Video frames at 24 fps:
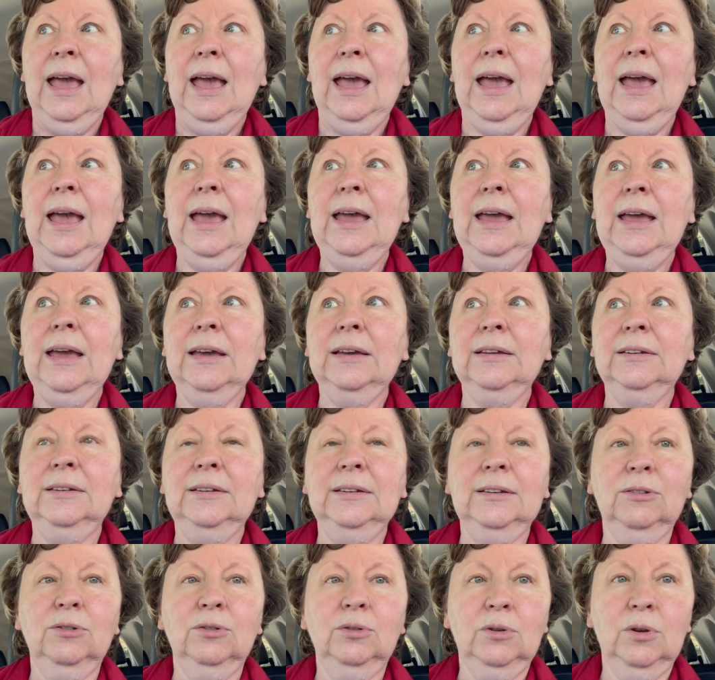and
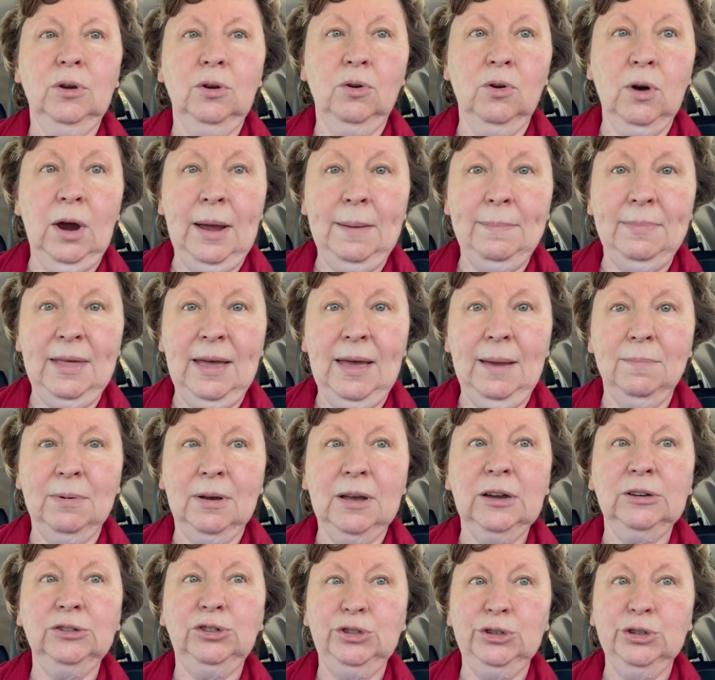grab that
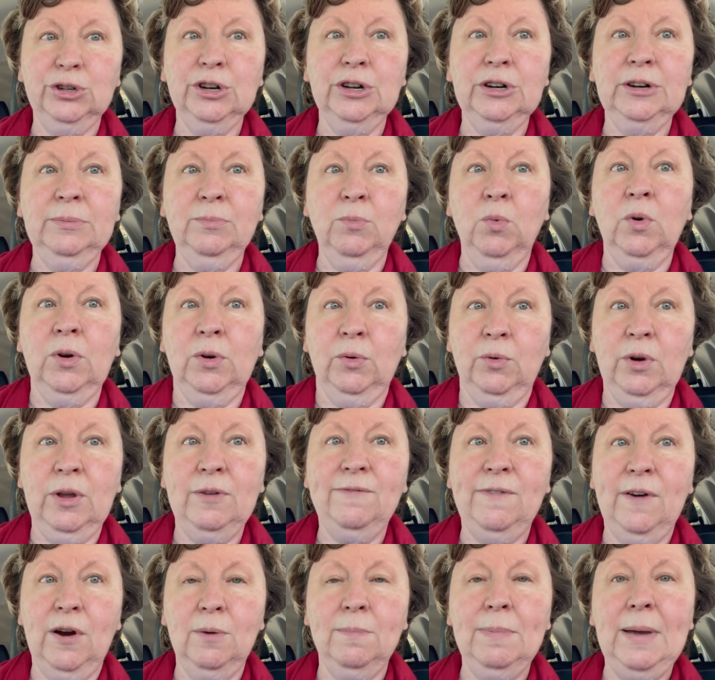because you're going to want to
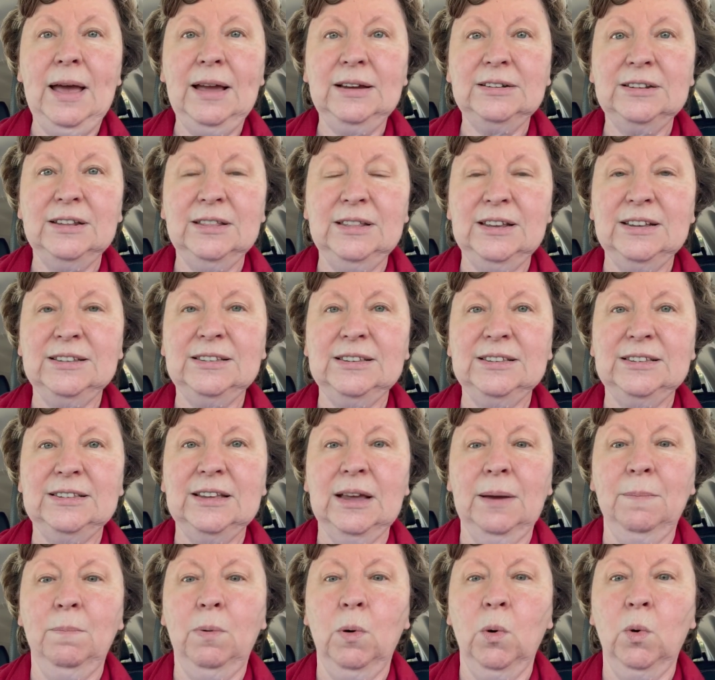refer back to this at
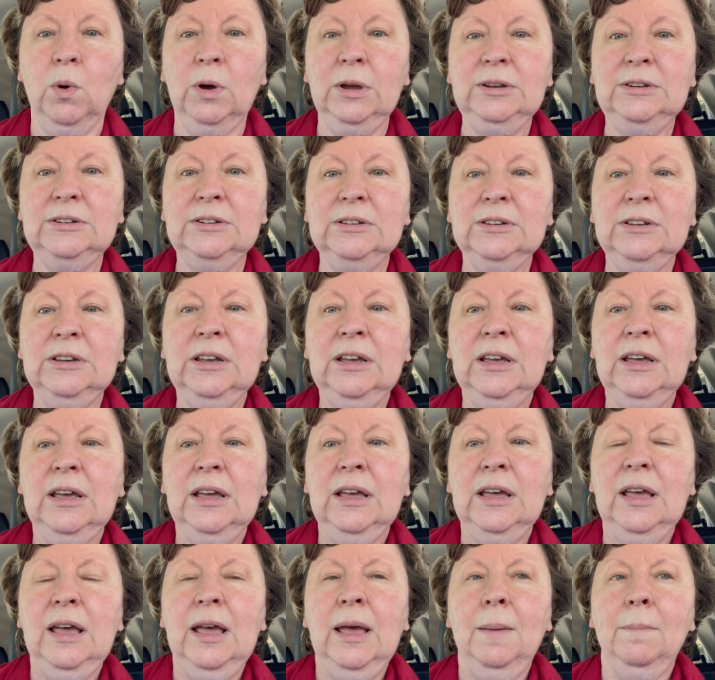some point.
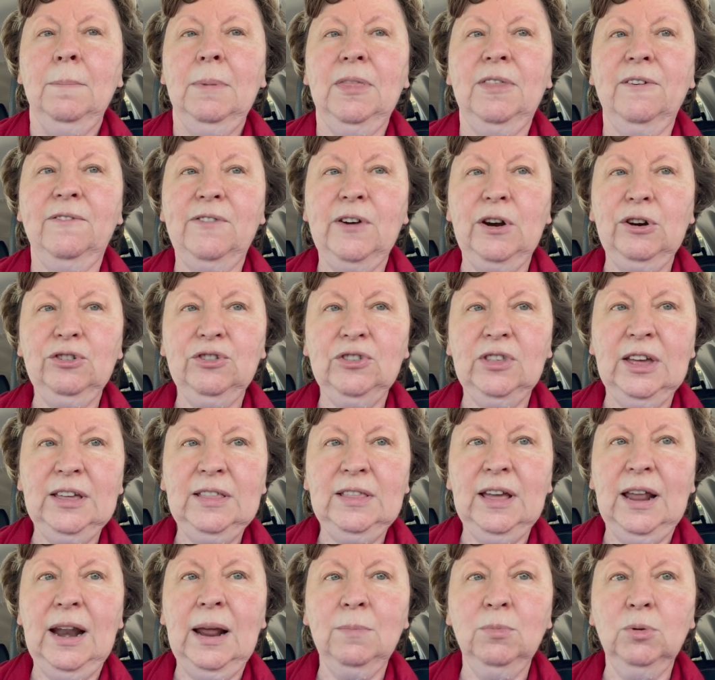But the first
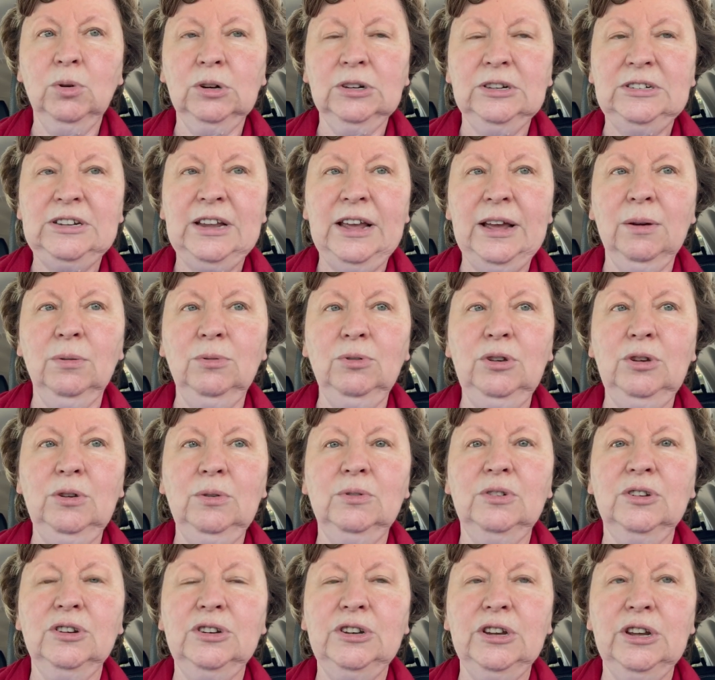thing that I'm going to tell you
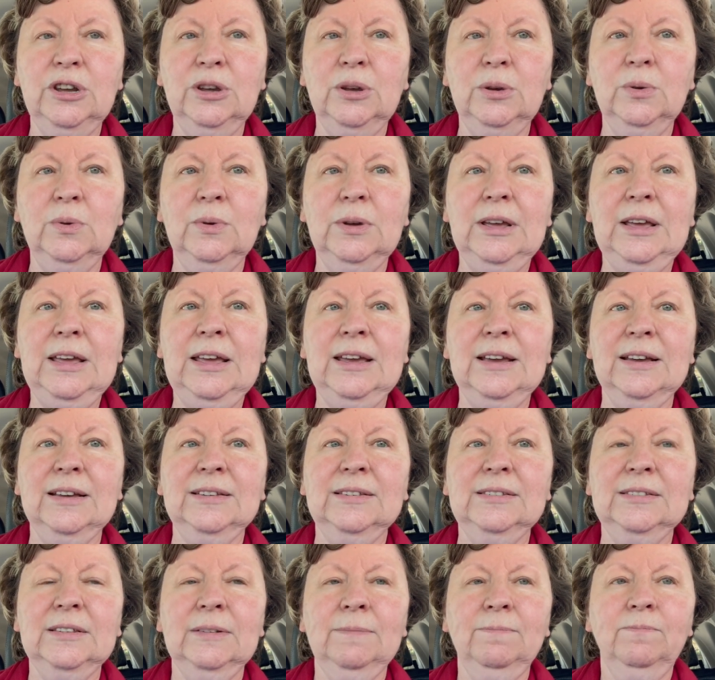to do
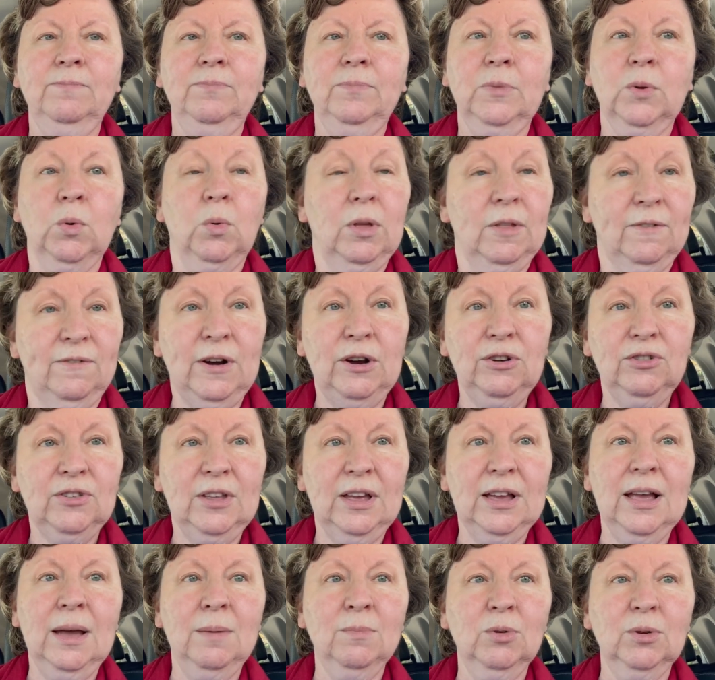is, well, the first
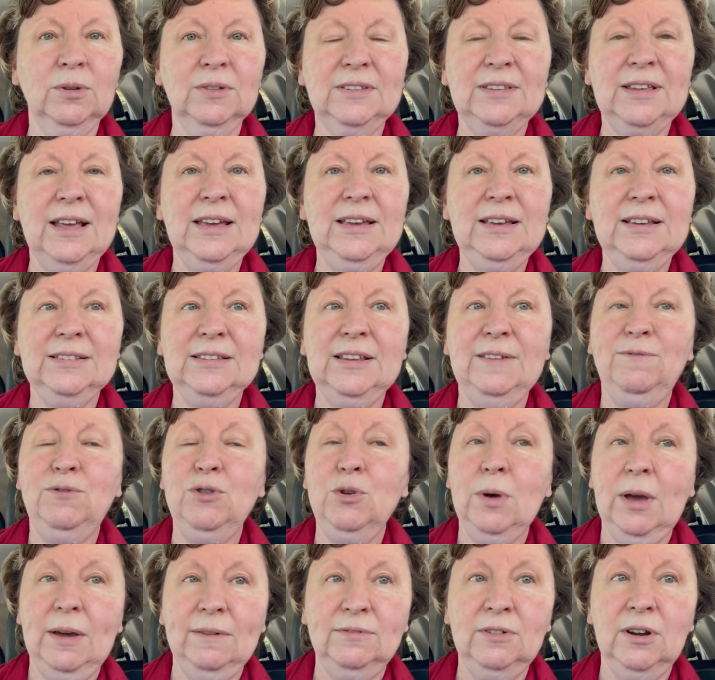thing I'm going to say is if
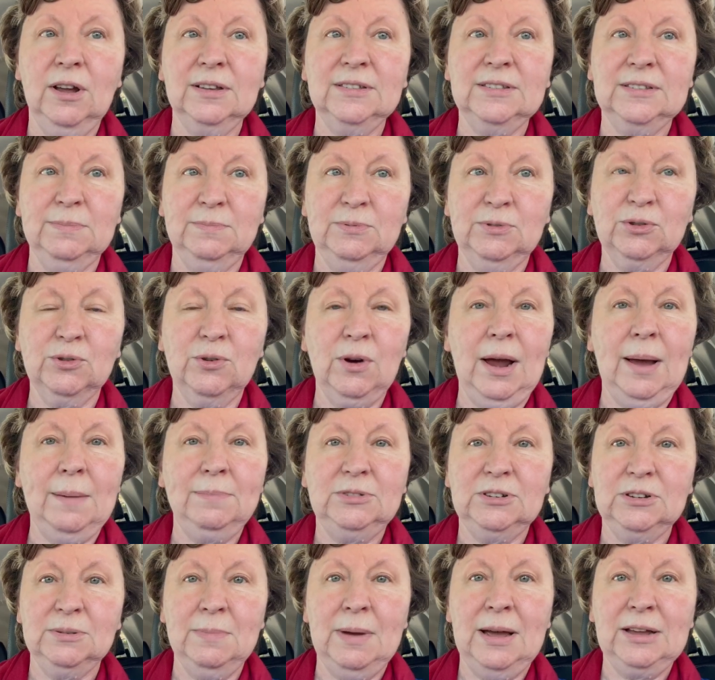you have not
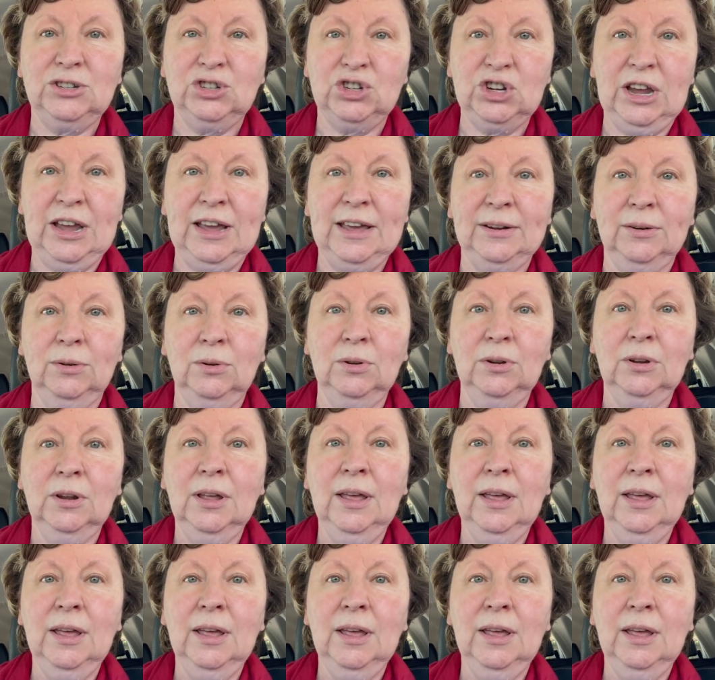subscribed to my channel,